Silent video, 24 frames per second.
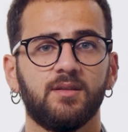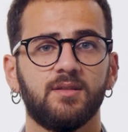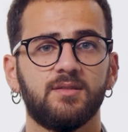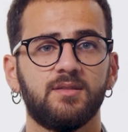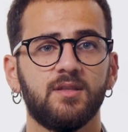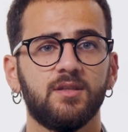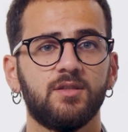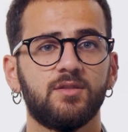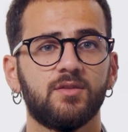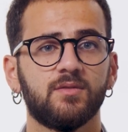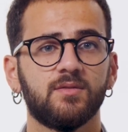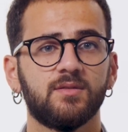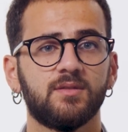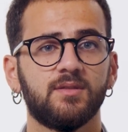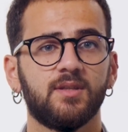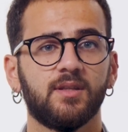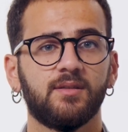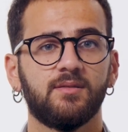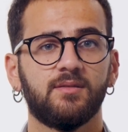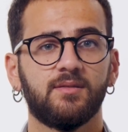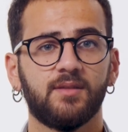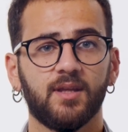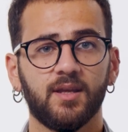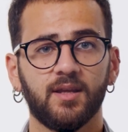Decisions
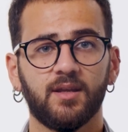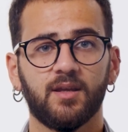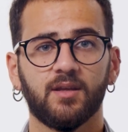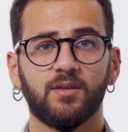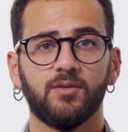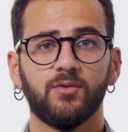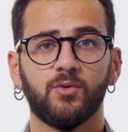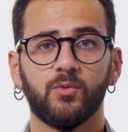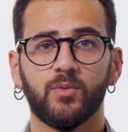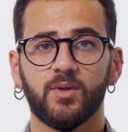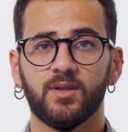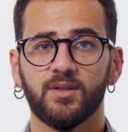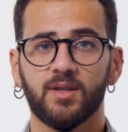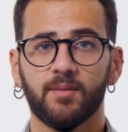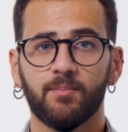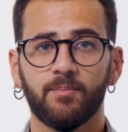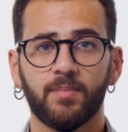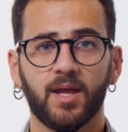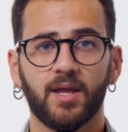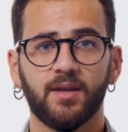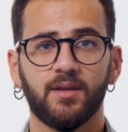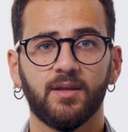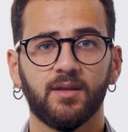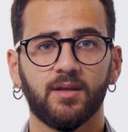that taken during the
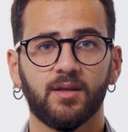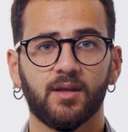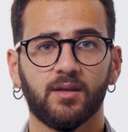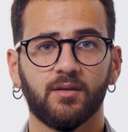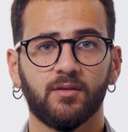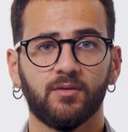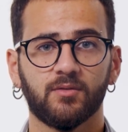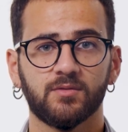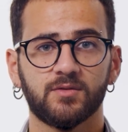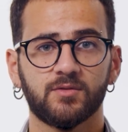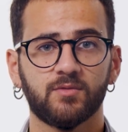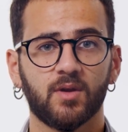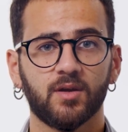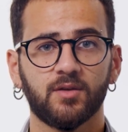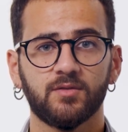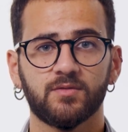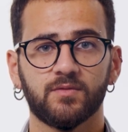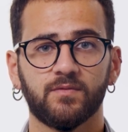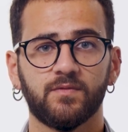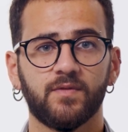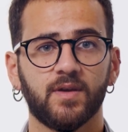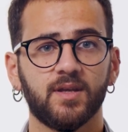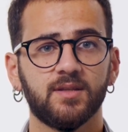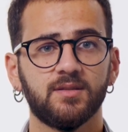planning and
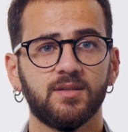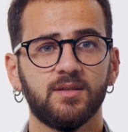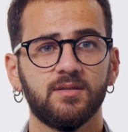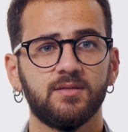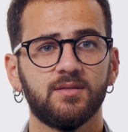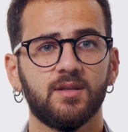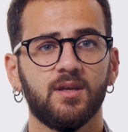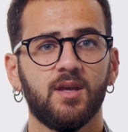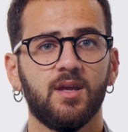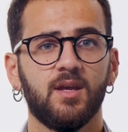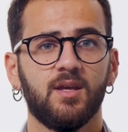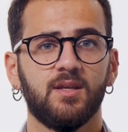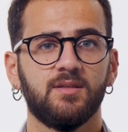construction phases,